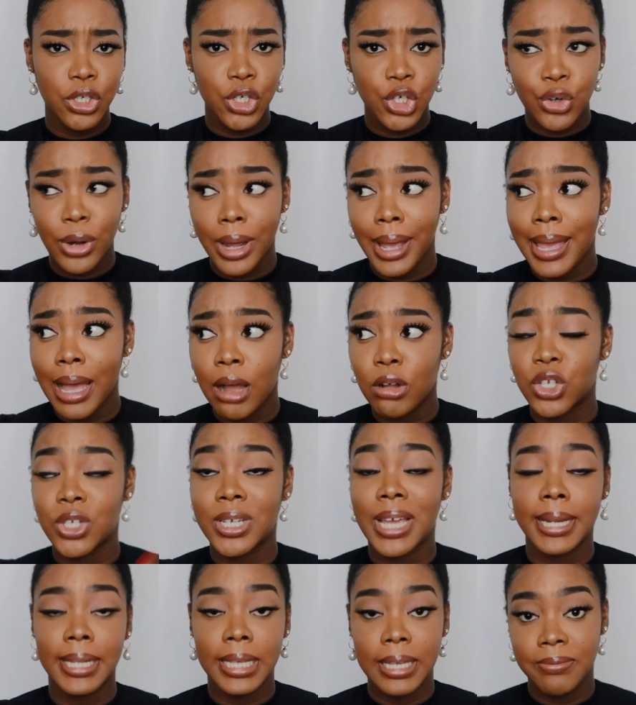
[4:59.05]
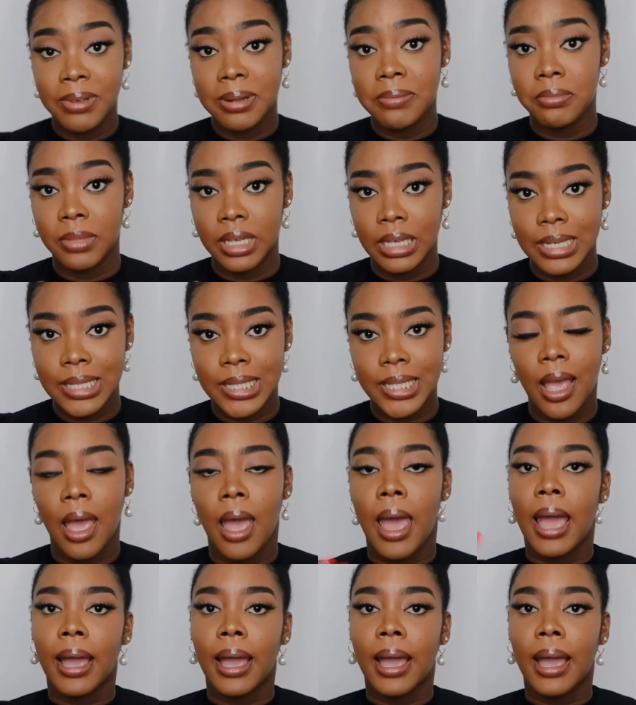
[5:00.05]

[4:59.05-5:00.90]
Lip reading: you try out. You can even mix.